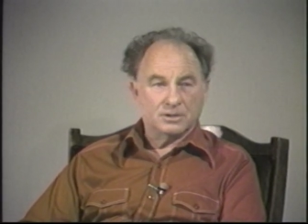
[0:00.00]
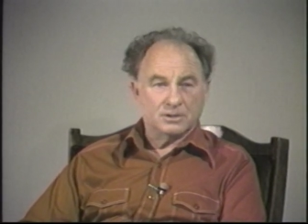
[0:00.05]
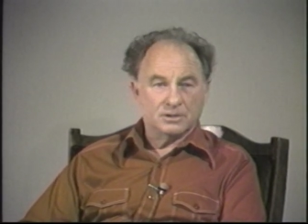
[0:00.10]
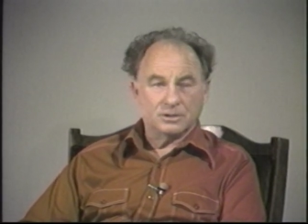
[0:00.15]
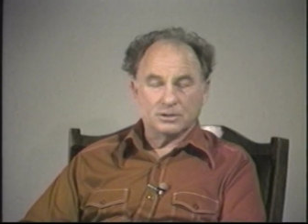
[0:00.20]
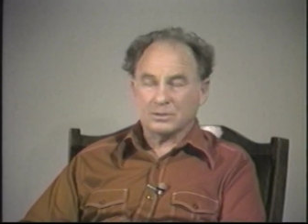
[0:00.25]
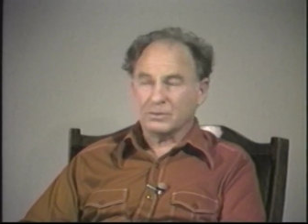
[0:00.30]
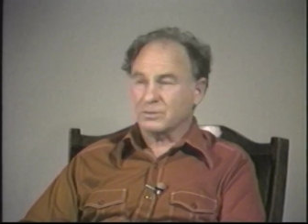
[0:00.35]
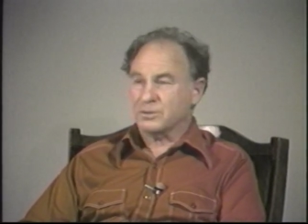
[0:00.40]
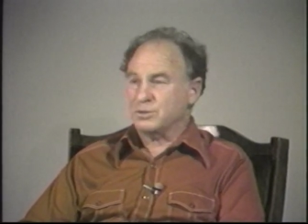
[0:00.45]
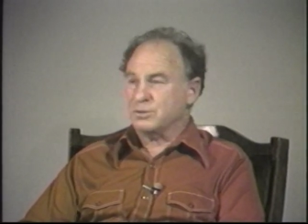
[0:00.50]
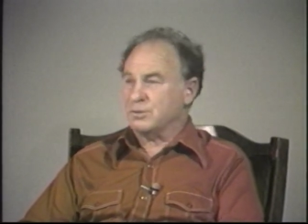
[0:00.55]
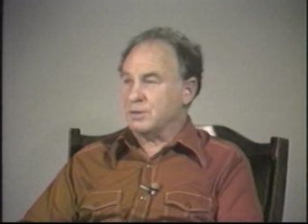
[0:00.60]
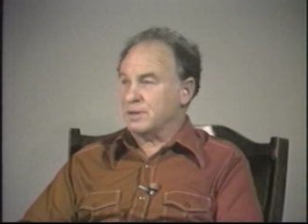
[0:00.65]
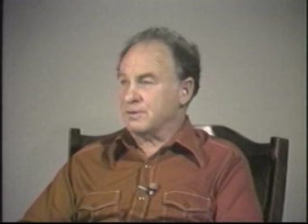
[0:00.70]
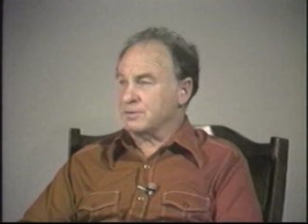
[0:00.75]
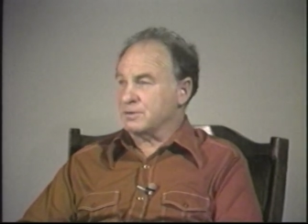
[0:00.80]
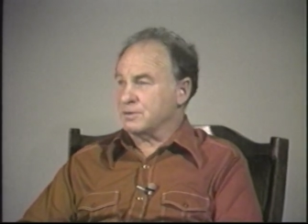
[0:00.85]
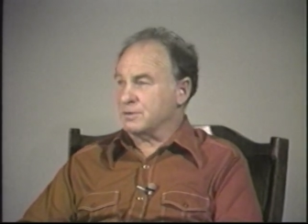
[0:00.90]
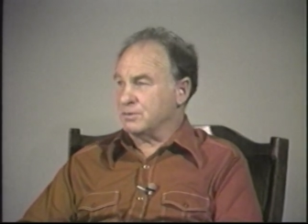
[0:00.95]
Look what you
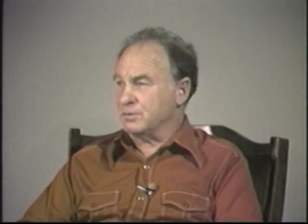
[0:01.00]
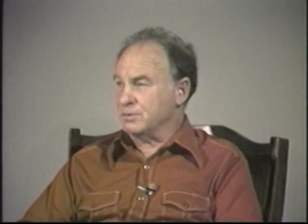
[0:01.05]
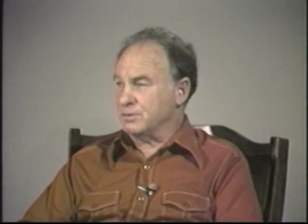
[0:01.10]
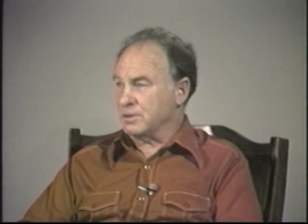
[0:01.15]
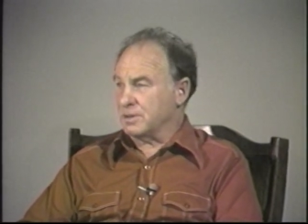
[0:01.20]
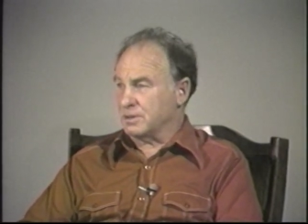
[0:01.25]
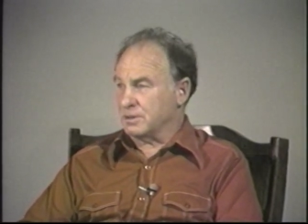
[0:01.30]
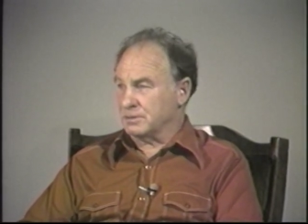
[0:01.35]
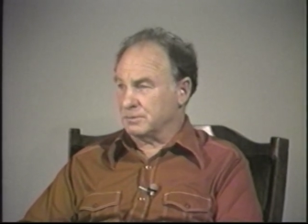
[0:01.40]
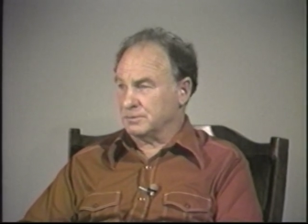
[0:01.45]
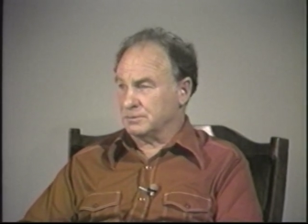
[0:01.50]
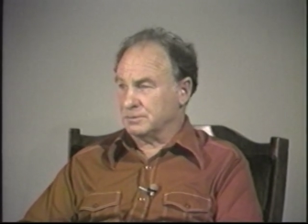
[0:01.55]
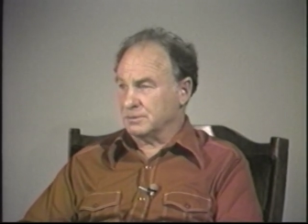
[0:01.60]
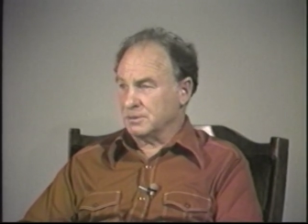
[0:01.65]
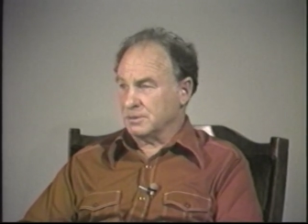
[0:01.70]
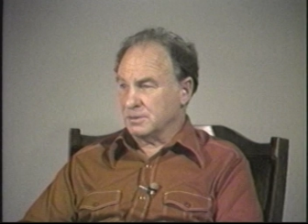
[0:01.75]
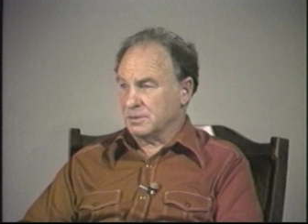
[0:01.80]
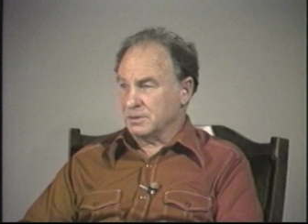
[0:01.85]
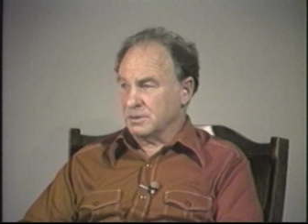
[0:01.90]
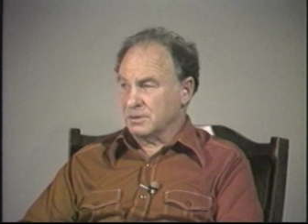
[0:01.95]
have to do then.
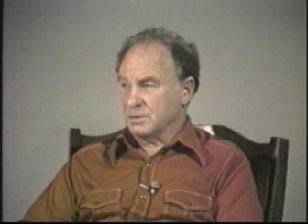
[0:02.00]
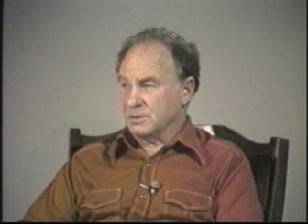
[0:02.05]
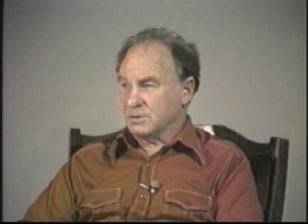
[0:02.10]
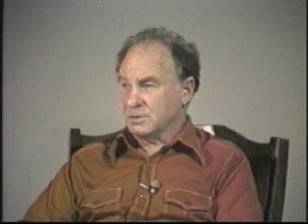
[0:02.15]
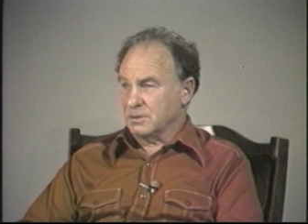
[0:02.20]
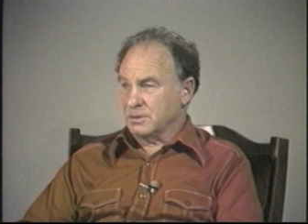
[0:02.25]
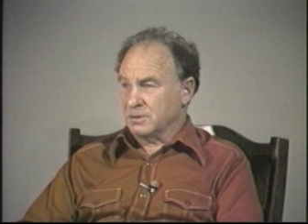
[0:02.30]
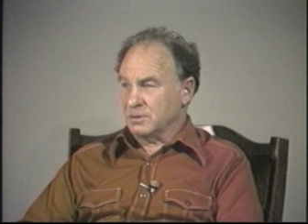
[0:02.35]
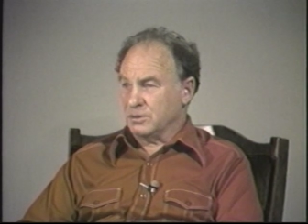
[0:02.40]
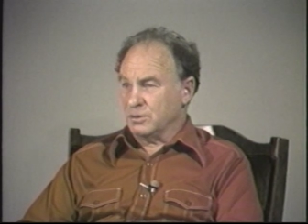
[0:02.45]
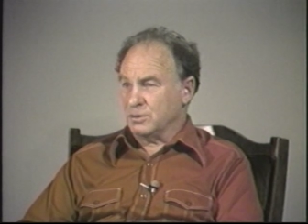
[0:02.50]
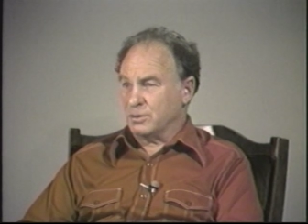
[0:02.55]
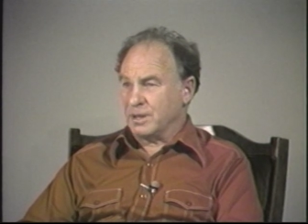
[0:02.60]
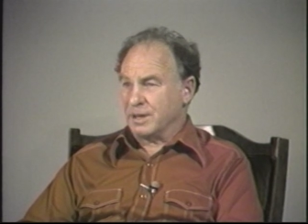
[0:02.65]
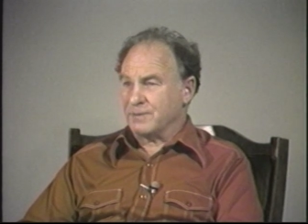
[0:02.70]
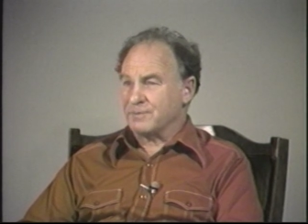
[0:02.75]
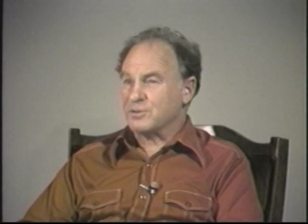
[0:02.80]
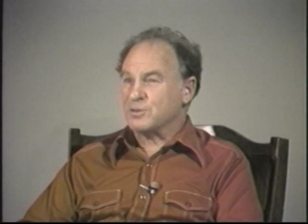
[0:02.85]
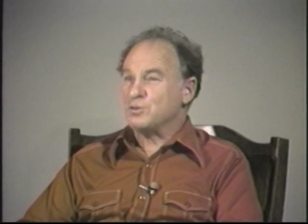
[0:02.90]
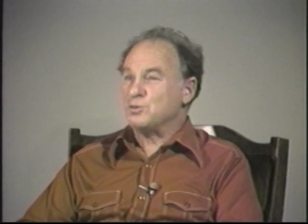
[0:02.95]
You
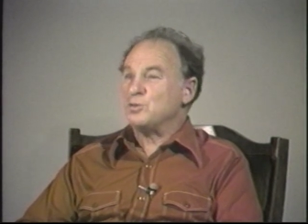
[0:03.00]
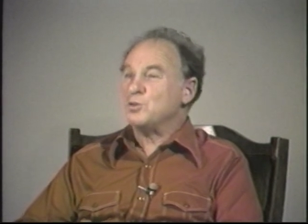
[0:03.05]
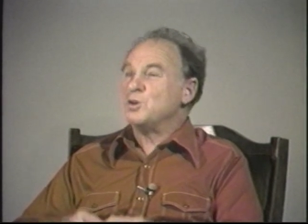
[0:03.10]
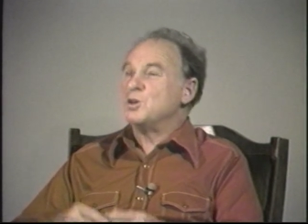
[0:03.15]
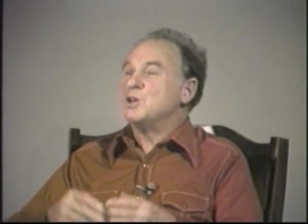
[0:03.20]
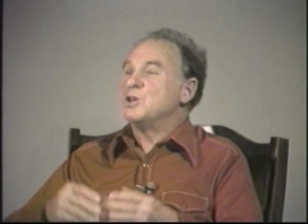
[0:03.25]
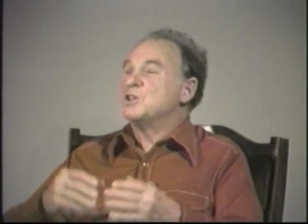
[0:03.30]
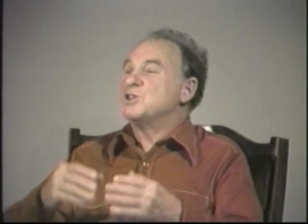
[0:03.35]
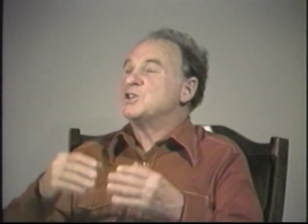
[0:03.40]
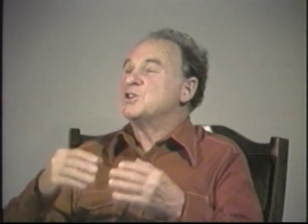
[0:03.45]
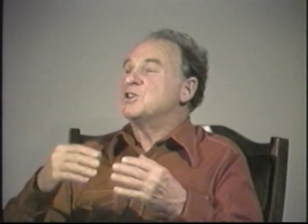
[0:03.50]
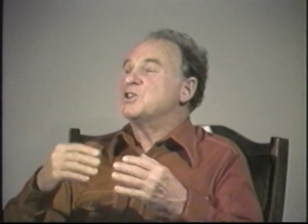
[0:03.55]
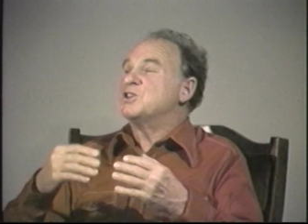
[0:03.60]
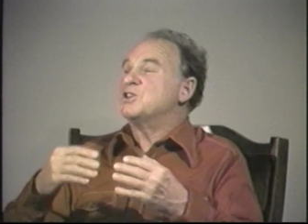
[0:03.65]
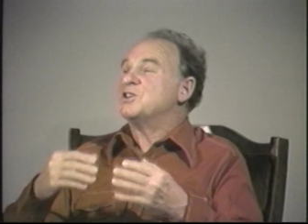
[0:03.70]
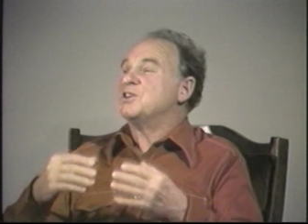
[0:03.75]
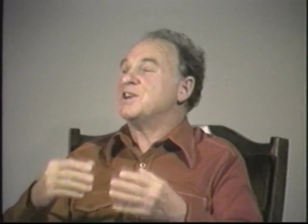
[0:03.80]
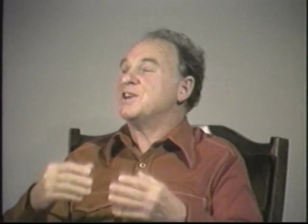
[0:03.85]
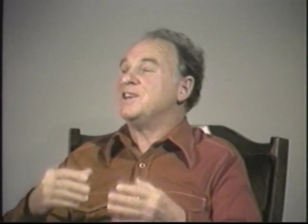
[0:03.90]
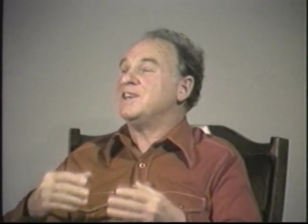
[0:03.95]
have to
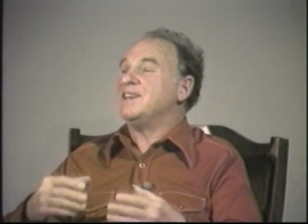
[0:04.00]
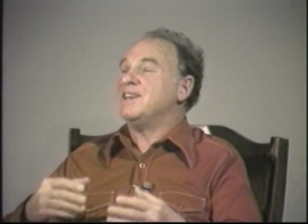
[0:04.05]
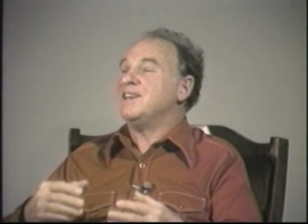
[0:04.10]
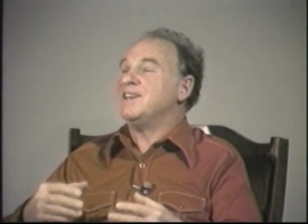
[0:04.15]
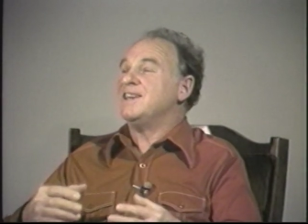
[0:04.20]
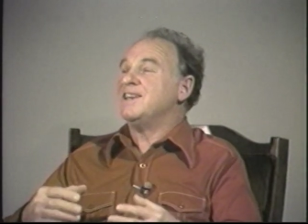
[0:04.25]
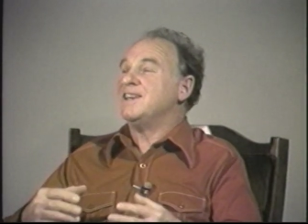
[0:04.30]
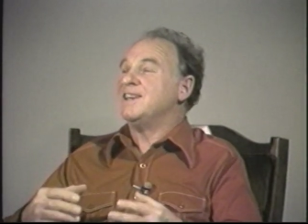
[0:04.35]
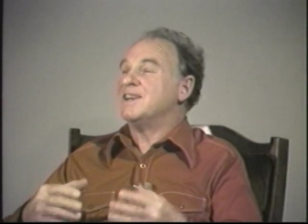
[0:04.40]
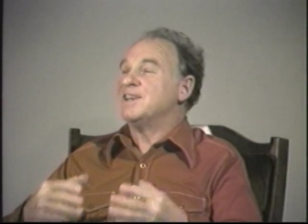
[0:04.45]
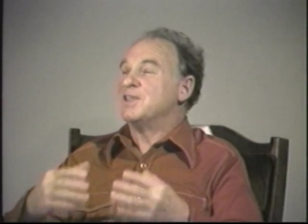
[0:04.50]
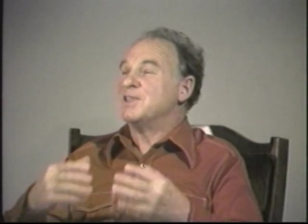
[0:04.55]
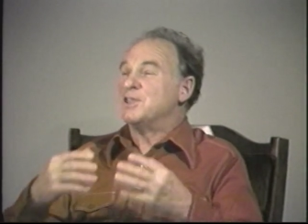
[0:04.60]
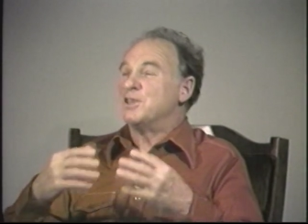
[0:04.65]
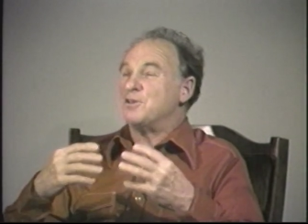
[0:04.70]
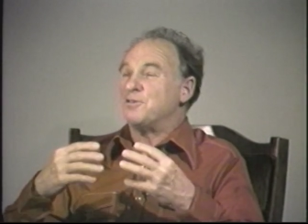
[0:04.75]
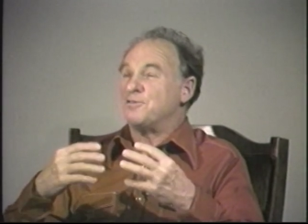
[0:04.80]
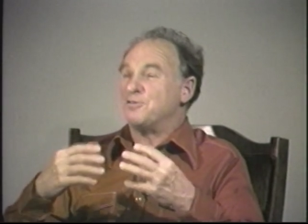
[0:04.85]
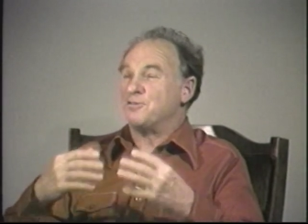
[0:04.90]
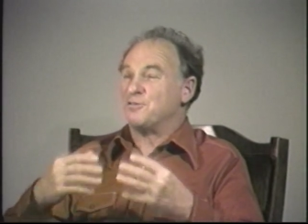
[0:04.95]
study
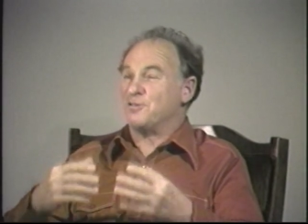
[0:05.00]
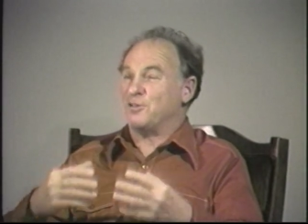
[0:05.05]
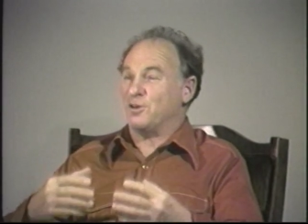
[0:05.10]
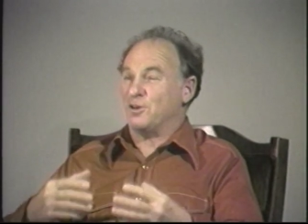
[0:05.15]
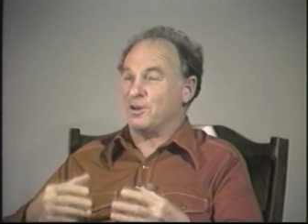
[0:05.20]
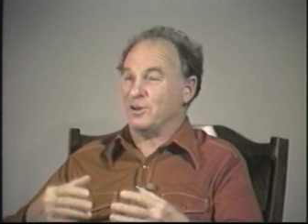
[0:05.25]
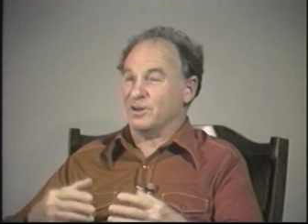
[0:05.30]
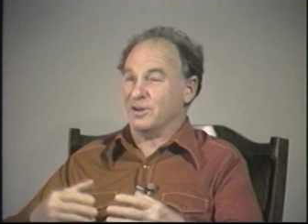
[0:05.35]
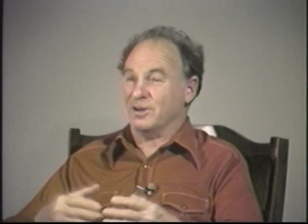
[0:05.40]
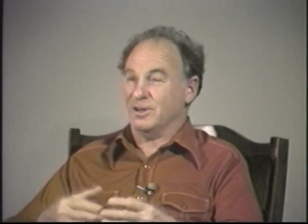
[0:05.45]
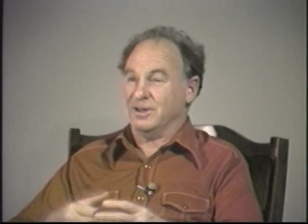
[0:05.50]
the fog.